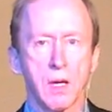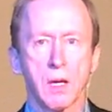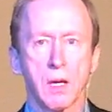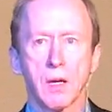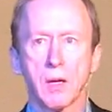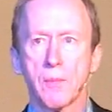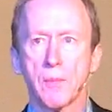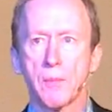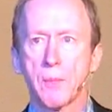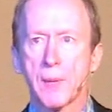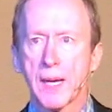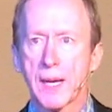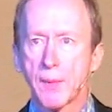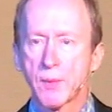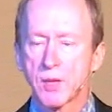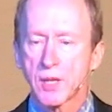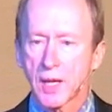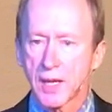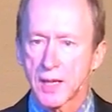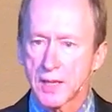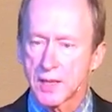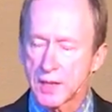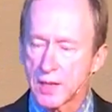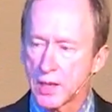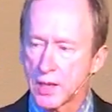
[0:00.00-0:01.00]

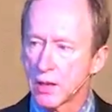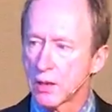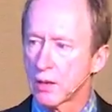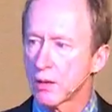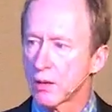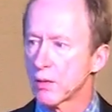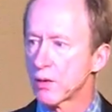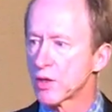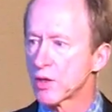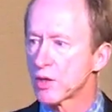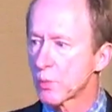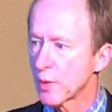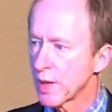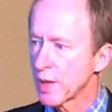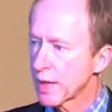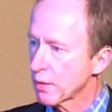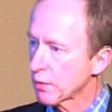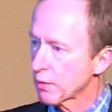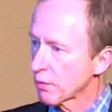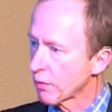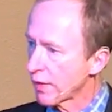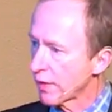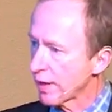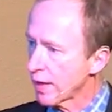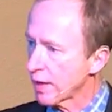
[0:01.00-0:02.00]
baptized here or sprinkled
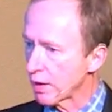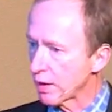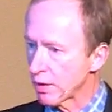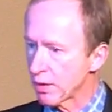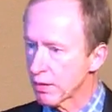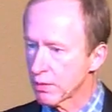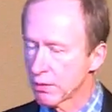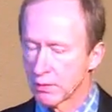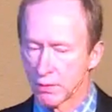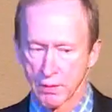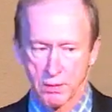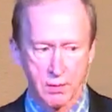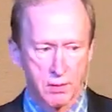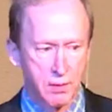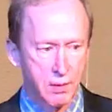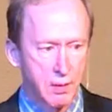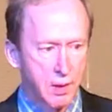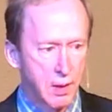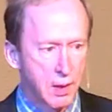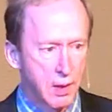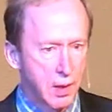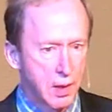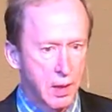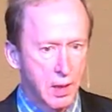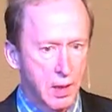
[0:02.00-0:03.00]
there,
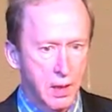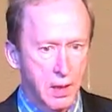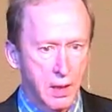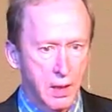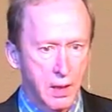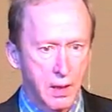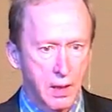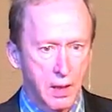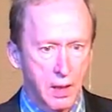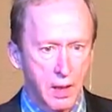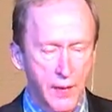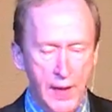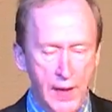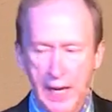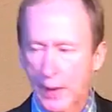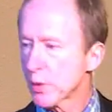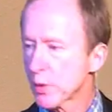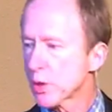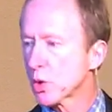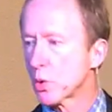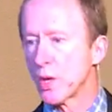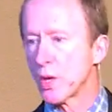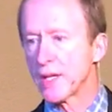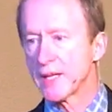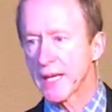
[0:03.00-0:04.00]
that I was
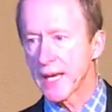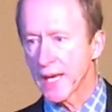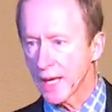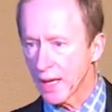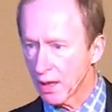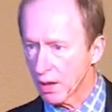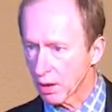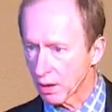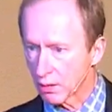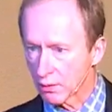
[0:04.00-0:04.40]
going to hell.